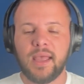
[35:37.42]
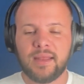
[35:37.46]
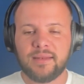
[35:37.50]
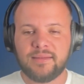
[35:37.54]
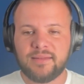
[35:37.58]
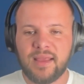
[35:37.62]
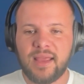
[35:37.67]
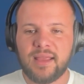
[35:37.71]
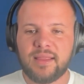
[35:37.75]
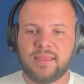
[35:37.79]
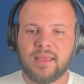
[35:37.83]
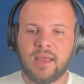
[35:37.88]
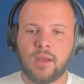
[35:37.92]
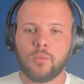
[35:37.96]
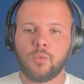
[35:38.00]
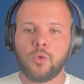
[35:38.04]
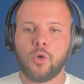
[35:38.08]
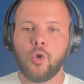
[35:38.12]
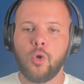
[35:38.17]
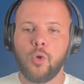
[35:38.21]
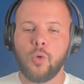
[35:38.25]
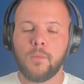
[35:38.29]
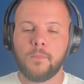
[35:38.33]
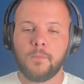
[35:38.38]
and take that
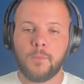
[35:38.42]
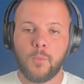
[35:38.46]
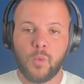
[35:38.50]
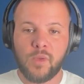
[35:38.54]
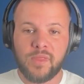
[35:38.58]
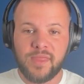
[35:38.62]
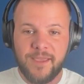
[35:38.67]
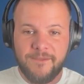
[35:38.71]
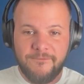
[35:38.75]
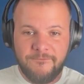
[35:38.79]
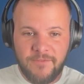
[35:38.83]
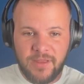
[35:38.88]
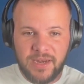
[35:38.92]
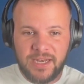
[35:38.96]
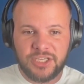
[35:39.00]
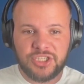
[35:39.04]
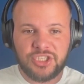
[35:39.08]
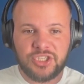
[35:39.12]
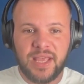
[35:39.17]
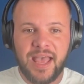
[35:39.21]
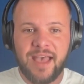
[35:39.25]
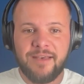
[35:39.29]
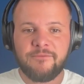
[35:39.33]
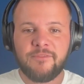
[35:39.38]
role. When they
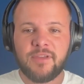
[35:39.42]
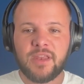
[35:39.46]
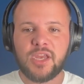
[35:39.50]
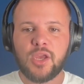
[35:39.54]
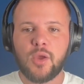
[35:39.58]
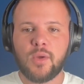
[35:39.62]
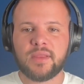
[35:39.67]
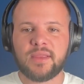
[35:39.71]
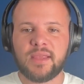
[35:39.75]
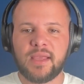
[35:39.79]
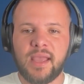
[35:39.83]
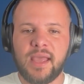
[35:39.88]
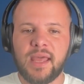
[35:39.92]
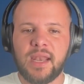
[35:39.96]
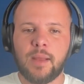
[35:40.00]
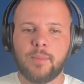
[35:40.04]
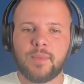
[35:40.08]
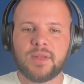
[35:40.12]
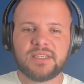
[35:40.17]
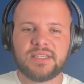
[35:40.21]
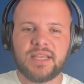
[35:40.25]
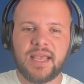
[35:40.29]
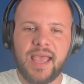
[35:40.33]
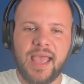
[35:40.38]
finish that video at the end, I'm
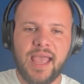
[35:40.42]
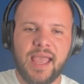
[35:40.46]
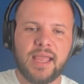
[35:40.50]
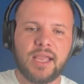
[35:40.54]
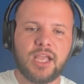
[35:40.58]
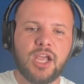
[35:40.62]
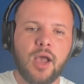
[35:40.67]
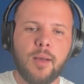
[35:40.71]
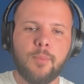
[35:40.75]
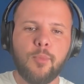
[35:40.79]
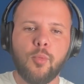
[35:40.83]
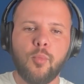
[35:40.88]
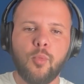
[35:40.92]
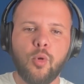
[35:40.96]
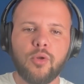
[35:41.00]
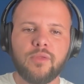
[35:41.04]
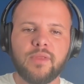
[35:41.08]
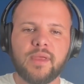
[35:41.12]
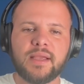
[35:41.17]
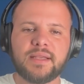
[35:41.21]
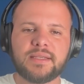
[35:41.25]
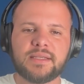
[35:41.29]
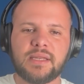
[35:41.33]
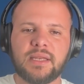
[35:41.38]
going to say, Hey, a couple more
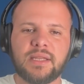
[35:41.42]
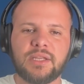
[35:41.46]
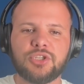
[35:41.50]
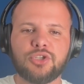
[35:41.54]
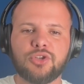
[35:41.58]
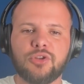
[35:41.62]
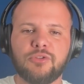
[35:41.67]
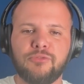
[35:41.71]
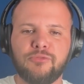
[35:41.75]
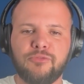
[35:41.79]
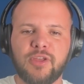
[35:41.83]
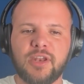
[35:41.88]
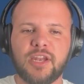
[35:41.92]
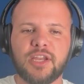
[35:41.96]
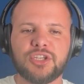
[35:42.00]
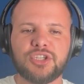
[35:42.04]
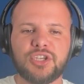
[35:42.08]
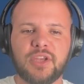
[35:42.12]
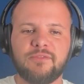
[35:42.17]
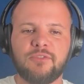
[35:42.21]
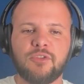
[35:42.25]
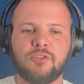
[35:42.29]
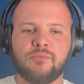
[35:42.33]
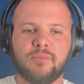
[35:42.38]
things I need you to
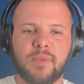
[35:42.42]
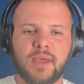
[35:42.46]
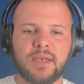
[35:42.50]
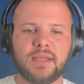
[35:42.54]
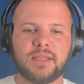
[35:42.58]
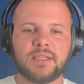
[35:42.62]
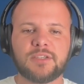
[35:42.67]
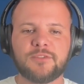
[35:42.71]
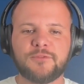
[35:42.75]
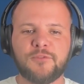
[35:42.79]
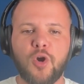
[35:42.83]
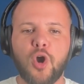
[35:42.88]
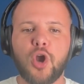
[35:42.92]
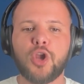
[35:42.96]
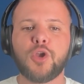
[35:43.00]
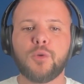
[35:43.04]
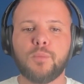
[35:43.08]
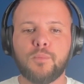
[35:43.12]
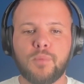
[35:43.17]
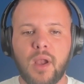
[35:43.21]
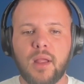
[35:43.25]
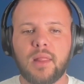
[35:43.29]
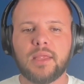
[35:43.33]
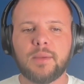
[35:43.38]
finish. If you've made it this far, you're
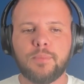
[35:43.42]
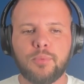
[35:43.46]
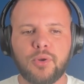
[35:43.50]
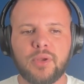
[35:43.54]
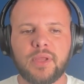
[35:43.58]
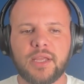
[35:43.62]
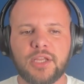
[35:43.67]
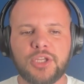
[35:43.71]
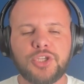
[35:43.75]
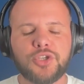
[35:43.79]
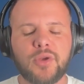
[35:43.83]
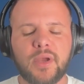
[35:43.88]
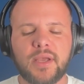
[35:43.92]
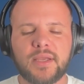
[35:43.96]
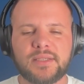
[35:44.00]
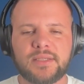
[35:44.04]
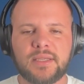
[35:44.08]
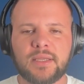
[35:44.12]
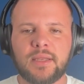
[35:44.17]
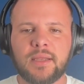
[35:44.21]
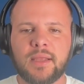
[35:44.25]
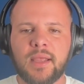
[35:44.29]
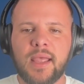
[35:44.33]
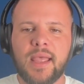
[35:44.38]
probably pretty
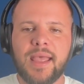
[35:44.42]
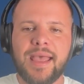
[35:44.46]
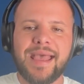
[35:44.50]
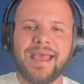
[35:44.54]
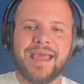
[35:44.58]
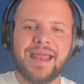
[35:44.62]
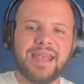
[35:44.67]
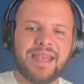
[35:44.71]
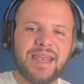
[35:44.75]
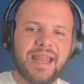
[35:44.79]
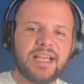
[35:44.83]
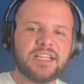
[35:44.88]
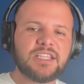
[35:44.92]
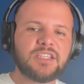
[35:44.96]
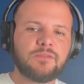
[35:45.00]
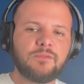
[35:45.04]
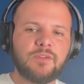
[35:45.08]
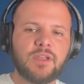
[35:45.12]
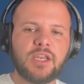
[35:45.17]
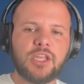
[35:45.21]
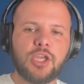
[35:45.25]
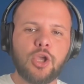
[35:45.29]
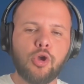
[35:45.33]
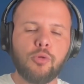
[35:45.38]
interested. Next
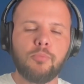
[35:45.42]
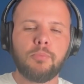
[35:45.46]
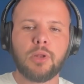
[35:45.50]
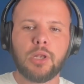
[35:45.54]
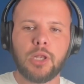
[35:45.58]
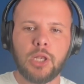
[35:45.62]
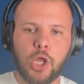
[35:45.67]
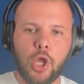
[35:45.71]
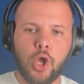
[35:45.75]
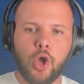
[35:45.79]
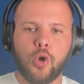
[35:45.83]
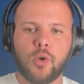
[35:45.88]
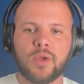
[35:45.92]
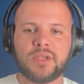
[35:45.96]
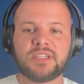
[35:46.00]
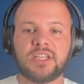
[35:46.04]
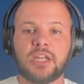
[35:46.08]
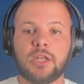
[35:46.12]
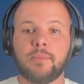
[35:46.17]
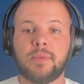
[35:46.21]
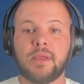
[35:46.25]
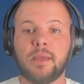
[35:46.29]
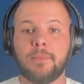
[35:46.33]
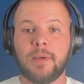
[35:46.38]
video below is
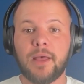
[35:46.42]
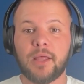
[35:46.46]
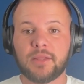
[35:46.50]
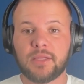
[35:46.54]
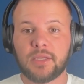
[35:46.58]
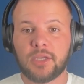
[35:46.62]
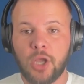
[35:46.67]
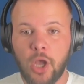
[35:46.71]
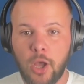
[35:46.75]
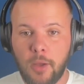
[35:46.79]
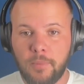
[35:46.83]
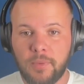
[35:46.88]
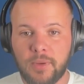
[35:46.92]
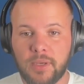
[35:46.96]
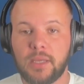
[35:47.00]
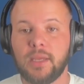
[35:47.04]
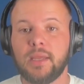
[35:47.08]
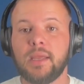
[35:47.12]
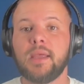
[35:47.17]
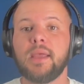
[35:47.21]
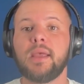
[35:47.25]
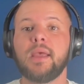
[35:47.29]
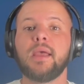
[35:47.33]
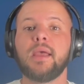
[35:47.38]
going to be about the company.